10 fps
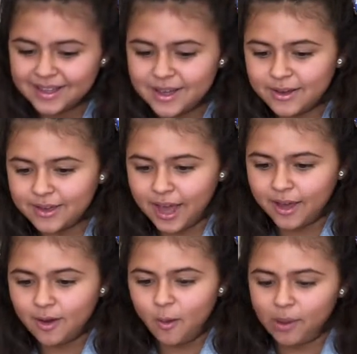
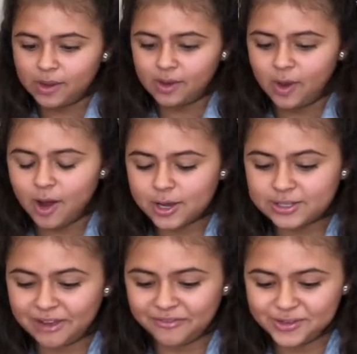Okay, oh my gosh,
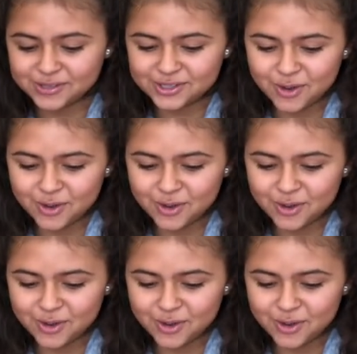that feels so